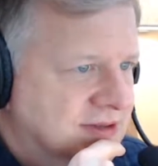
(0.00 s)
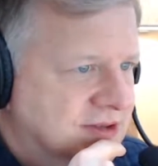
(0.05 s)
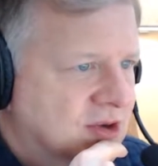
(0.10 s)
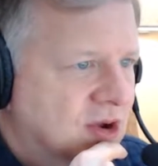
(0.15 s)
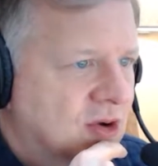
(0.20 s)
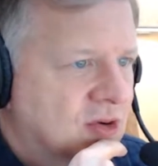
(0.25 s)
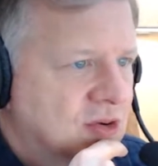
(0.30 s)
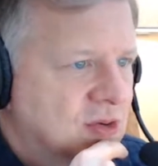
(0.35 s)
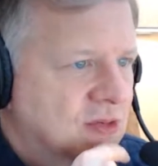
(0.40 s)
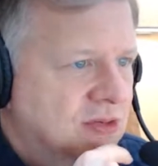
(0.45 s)

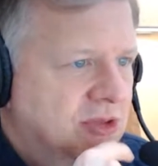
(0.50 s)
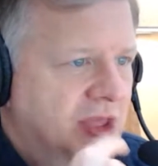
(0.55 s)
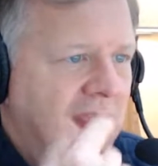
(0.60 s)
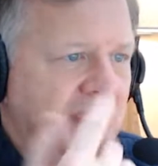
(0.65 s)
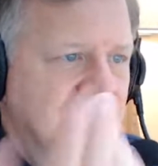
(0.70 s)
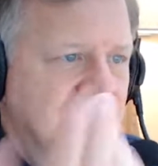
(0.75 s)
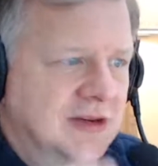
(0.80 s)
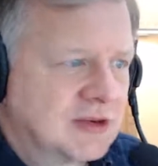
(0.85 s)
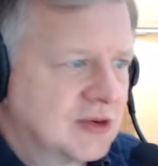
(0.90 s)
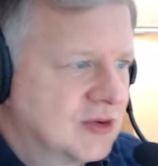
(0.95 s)
So you
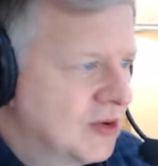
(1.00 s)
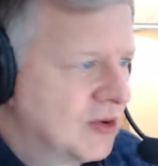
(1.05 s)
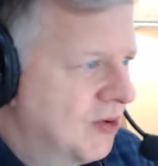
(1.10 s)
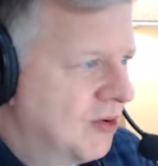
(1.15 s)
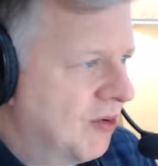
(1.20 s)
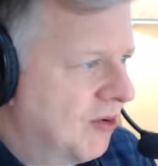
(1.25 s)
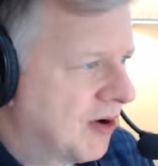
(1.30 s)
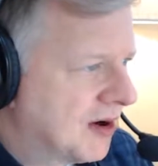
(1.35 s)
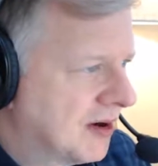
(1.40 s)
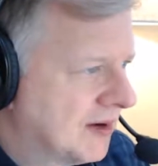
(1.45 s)
think in New
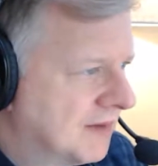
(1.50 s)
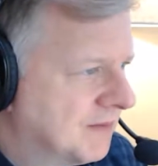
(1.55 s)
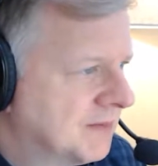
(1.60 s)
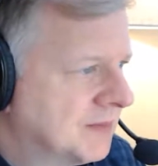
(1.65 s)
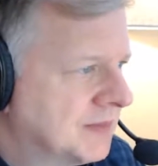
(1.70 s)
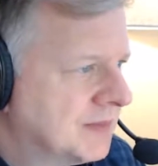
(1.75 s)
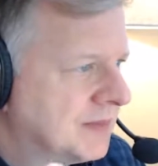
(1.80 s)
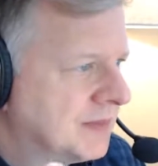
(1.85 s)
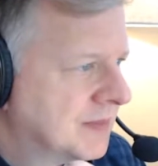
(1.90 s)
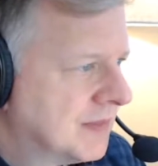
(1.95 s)
York,
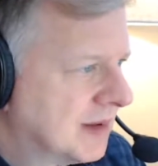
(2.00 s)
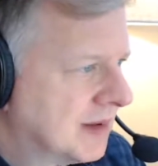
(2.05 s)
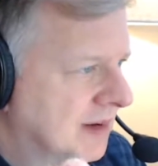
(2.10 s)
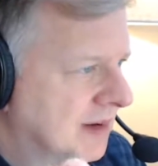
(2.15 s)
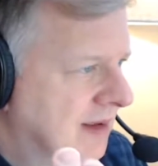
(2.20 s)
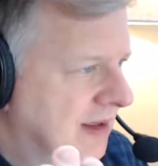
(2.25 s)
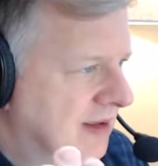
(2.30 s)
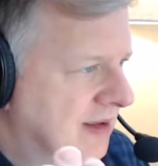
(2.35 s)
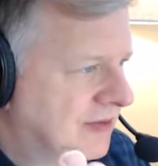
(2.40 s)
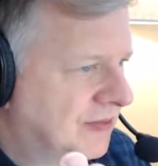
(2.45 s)

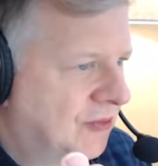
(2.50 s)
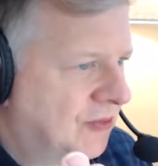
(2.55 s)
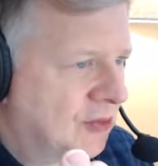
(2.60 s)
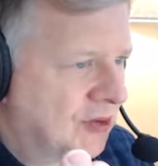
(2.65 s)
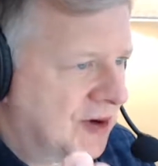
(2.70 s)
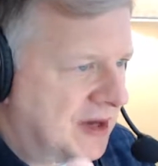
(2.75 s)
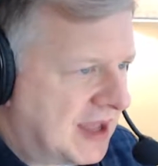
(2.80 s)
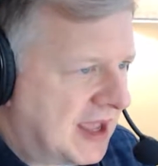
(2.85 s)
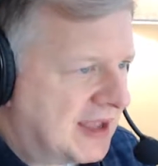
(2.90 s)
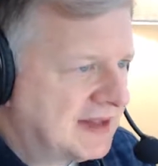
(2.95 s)
it's
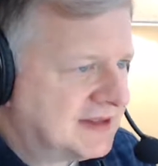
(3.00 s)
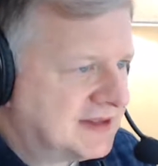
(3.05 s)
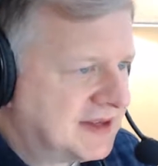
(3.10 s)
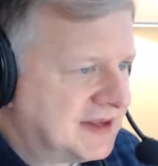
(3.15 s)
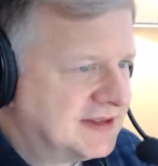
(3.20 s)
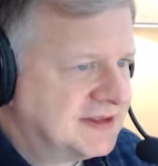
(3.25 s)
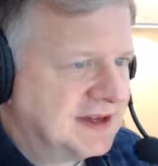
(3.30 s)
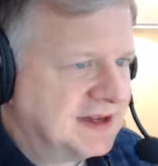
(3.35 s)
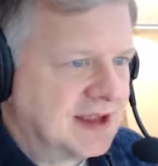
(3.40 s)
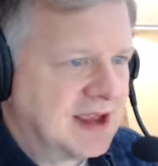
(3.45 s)
48
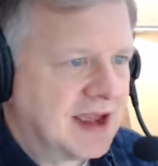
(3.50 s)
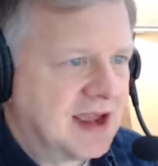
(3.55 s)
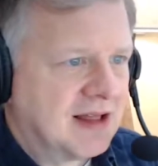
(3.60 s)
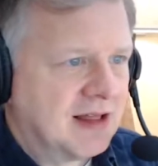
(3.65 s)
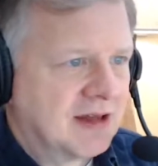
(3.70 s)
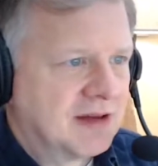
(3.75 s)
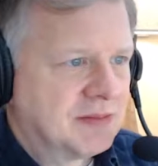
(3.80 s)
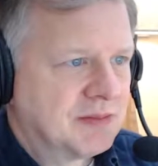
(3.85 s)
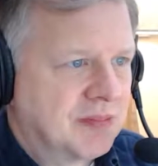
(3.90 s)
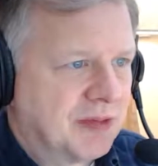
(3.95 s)
cents a
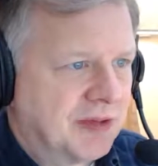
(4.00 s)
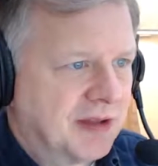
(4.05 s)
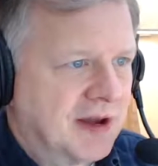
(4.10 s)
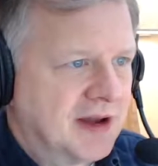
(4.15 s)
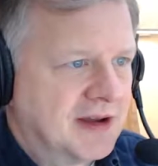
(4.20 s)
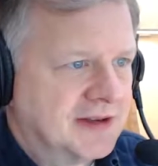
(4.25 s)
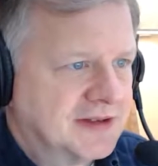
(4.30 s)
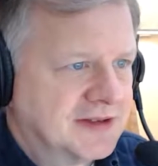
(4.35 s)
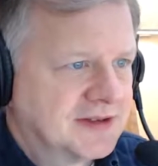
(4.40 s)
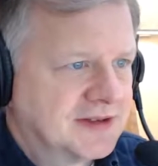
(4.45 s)
gallon
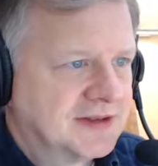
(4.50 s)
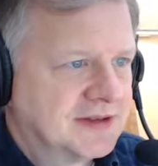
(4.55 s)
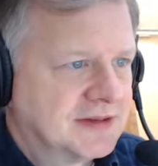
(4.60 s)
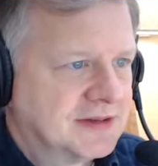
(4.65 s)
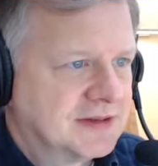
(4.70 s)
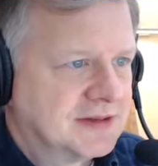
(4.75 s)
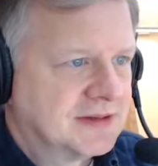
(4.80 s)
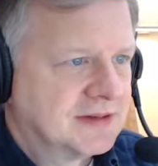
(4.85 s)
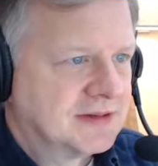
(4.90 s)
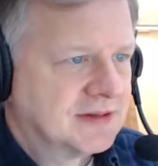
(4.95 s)
plus
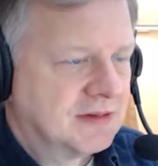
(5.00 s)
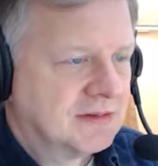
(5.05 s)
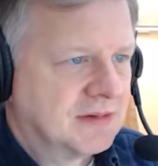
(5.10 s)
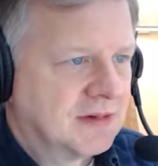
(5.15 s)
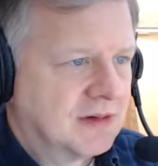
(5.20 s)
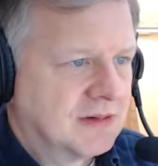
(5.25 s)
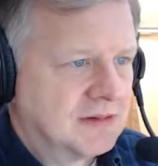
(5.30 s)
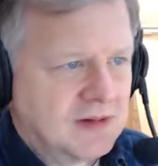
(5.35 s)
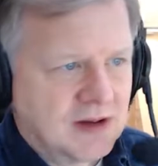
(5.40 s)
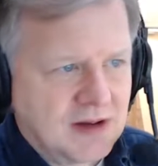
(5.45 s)

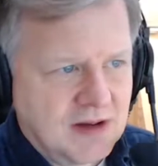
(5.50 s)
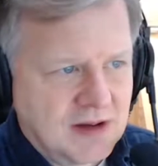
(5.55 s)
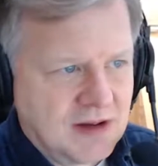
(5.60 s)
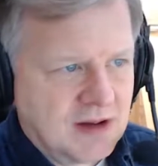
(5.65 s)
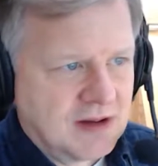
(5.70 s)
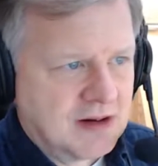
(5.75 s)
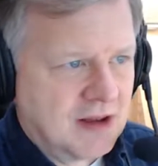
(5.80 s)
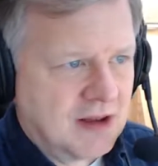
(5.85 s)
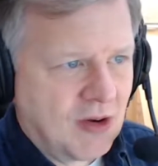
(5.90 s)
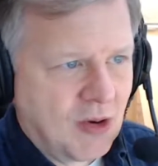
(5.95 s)

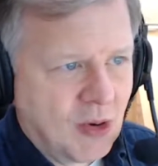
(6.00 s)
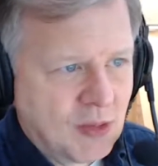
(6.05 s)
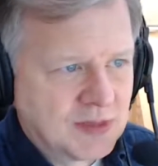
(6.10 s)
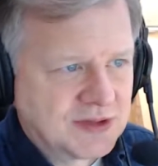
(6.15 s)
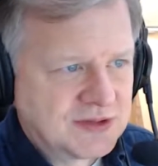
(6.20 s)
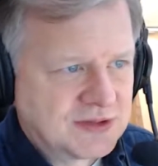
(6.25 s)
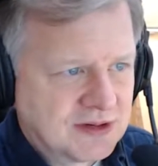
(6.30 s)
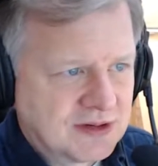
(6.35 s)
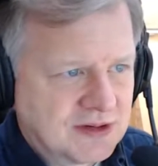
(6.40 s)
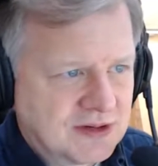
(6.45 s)

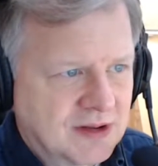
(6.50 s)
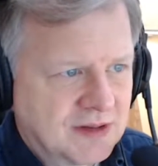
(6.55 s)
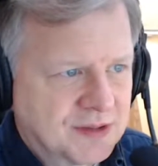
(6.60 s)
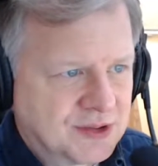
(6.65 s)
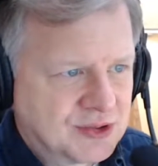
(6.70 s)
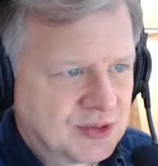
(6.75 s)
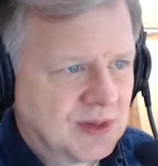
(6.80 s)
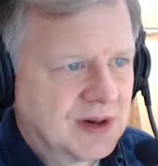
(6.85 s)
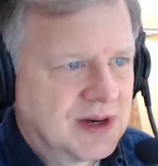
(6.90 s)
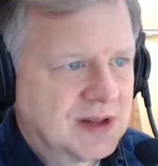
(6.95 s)
almost another
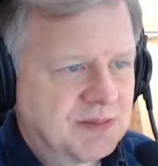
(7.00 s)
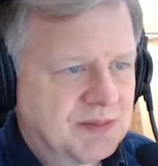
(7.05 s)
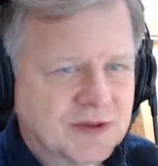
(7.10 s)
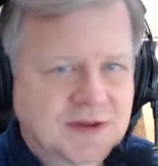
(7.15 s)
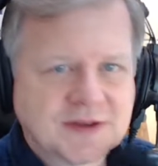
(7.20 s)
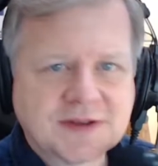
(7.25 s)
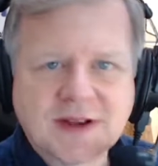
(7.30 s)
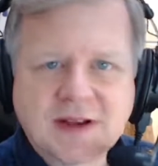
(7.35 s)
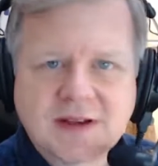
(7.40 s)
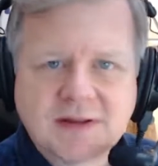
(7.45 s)

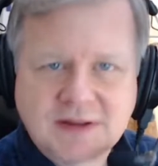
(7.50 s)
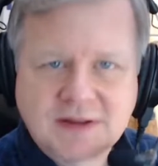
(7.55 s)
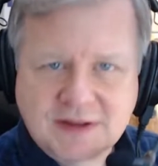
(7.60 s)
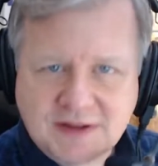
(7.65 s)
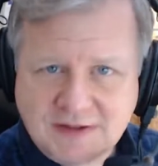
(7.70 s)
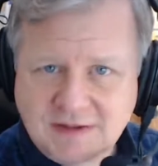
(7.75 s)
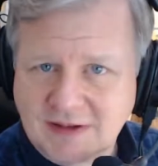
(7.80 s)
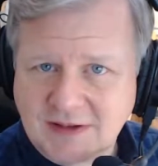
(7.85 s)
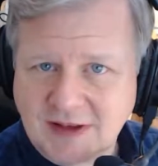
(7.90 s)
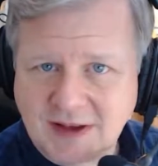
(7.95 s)
20%.
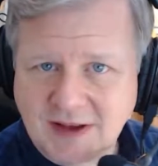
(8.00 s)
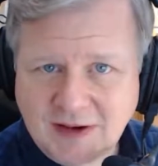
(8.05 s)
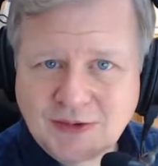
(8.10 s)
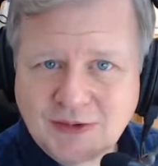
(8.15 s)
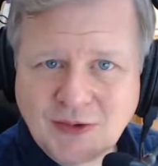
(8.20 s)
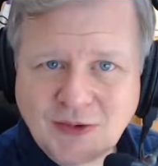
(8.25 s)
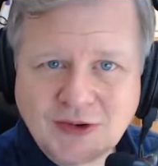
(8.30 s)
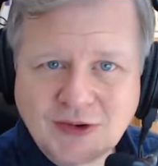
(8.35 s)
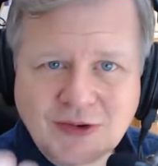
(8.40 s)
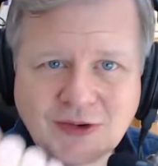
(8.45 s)
You know,
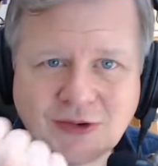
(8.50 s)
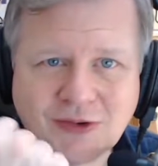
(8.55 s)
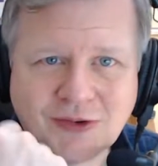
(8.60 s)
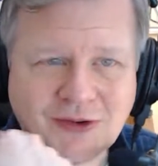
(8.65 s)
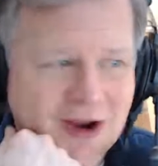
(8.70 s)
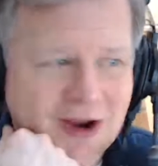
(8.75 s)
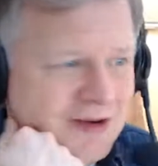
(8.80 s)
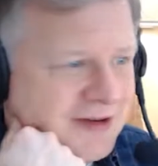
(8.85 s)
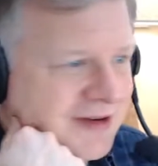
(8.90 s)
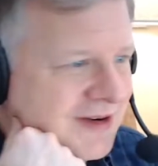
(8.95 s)

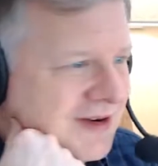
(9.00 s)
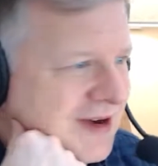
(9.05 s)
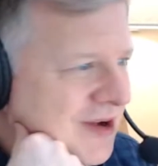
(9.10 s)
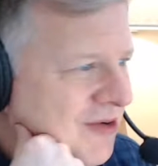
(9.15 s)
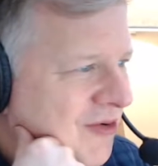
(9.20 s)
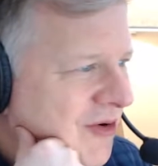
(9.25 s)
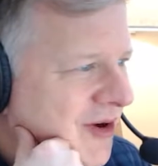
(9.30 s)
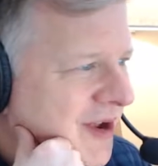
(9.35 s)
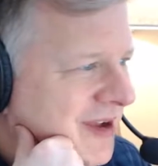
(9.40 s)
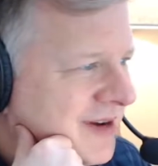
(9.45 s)
you're
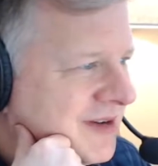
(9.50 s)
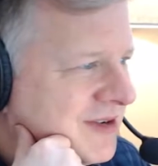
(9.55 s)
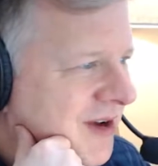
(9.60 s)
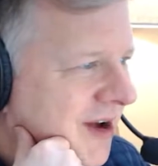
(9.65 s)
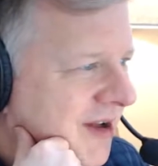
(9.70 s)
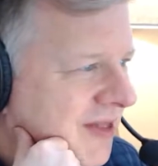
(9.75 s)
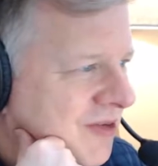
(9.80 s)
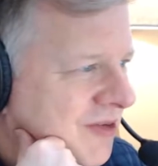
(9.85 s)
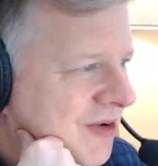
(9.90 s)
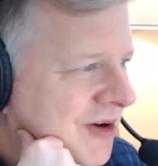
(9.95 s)
nearing
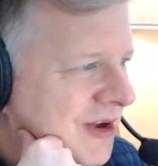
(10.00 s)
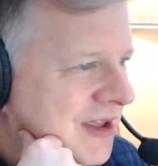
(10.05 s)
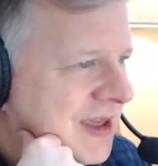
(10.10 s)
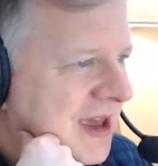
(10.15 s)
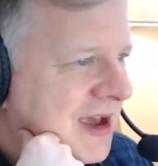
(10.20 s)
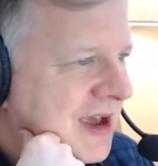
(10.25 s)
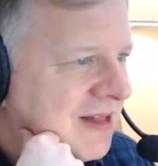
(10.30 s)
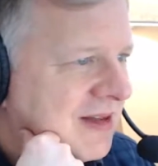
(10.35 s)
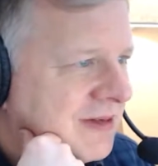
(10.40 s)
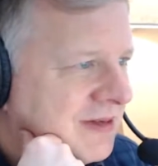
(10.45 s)
$1 a
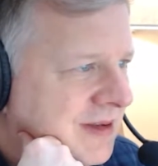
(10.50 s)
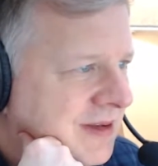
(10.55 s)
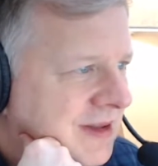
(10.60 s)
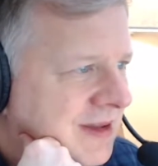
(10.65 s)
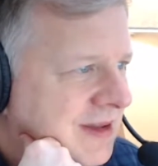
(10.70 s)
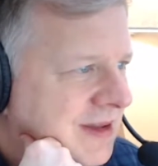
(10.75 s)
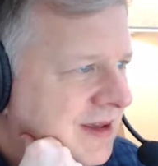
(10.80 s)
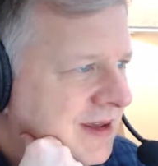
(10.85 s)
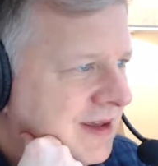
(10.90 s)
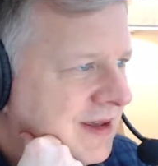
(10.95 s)
gallon
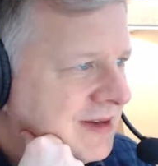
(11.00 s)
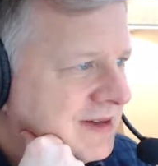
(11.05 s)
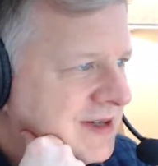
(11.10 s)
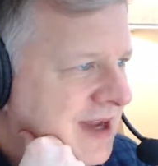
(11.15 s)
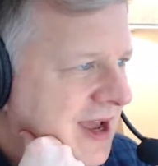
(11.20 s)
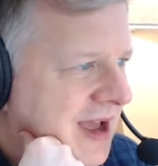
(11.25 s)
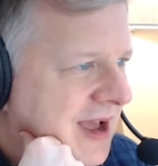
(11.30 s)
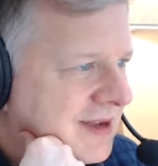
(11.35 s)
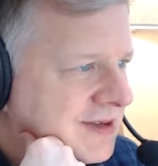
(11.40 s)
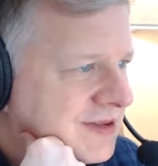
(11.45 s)
in
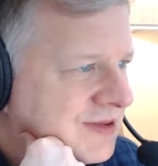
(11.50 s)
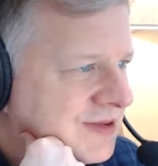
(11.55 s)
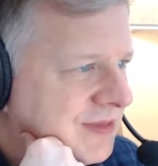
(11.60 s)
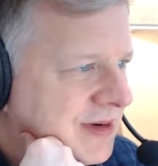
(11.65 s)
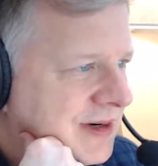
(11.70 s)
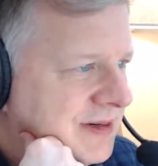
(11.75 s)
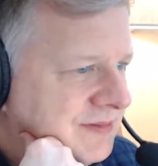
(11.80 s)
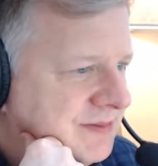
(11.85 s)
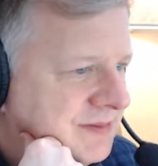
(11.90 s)
tax, right?